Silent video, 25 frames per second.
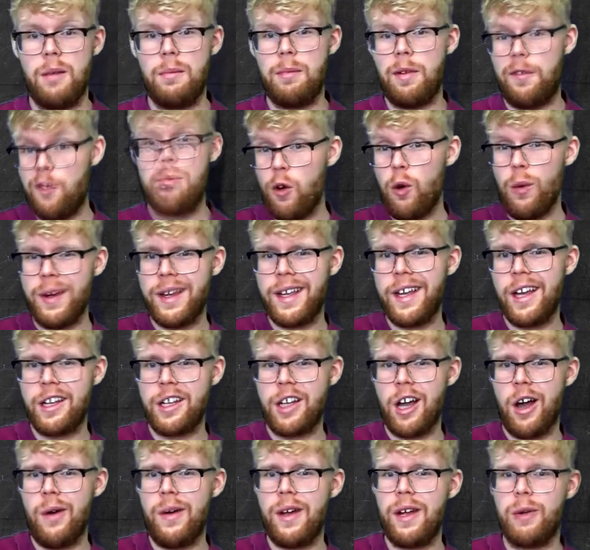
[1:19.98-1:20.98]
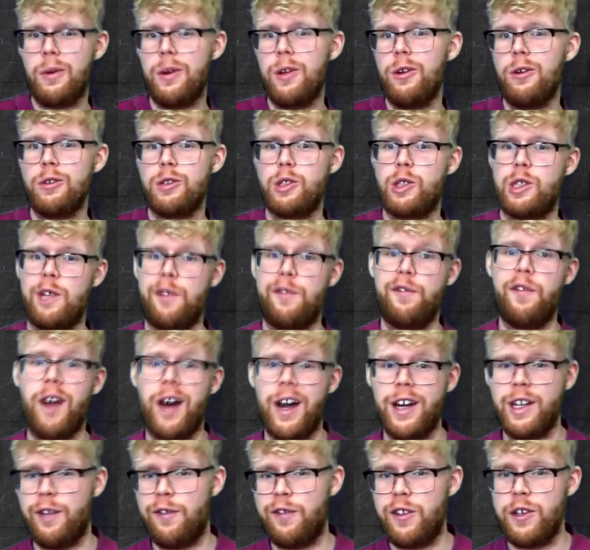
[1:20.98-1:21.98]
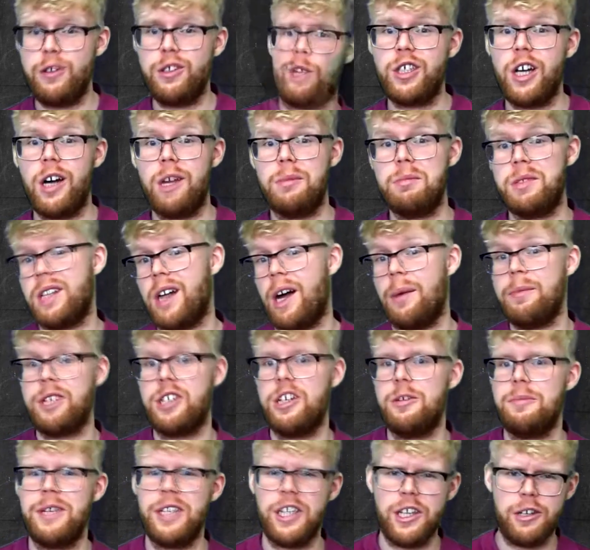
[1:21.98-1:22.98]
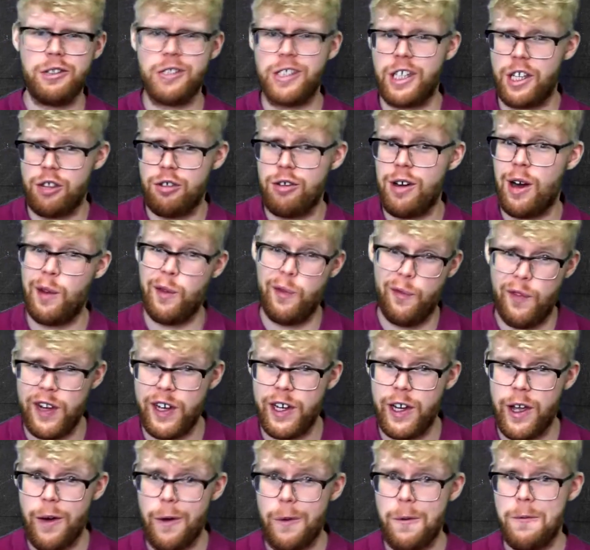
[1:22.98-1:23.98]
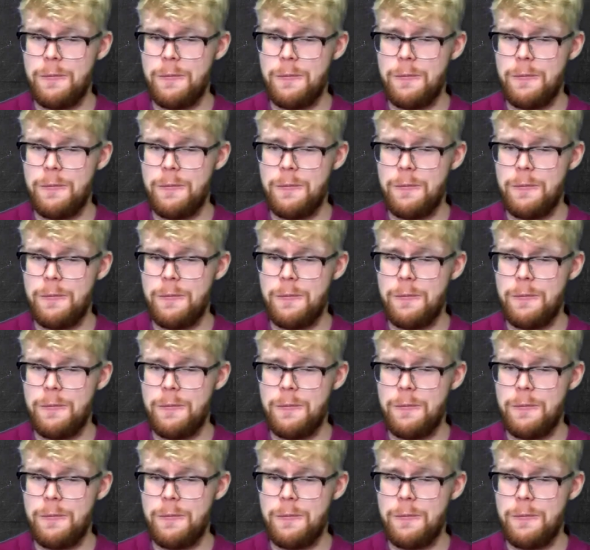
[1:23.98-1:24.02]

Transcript: Before we get going, we ought to define a few terms that I'm going to be using throughout the video.